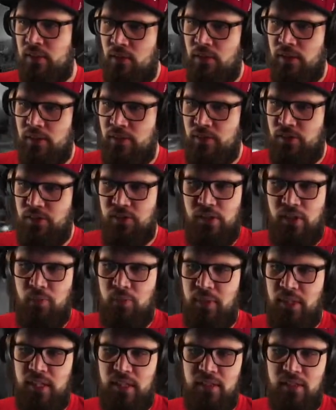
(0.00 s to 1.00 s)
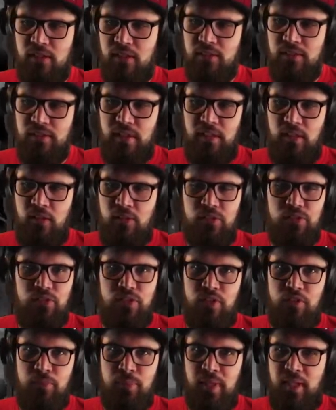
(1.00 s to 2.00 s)
You can just keep it at a continuous
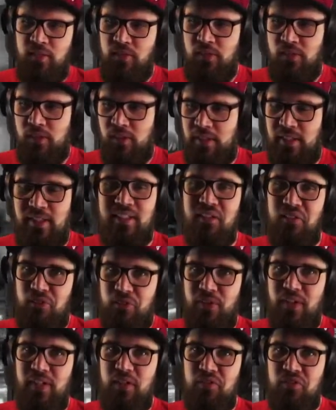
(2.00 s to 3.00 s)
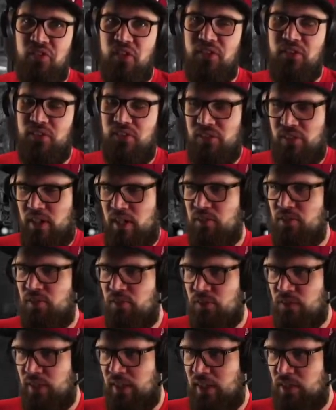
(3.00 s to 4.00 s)
drift basically, and it's really fun to drive
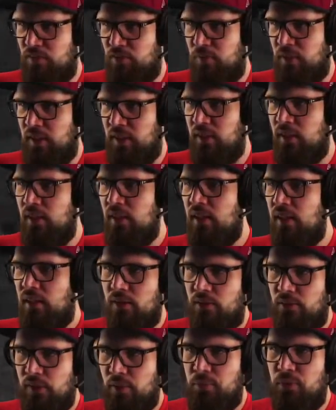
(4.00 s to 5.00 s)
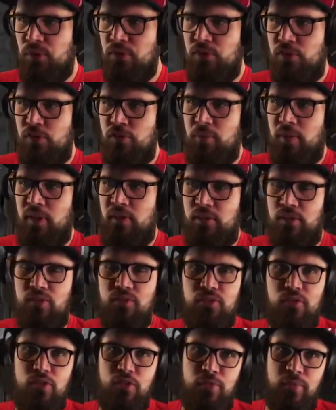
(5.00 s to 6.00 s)
if you ask me. The grip boost suspension
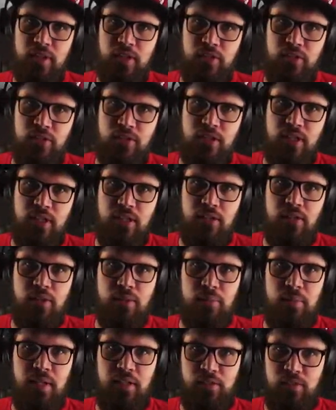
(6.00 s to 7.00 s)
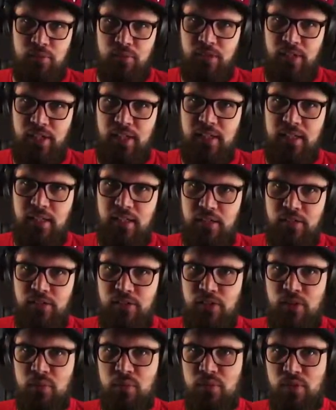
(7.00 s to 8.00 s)
of course makes sure that you can make some really nice
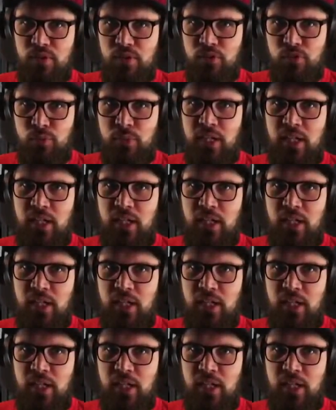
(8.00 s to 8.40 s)
sharp turns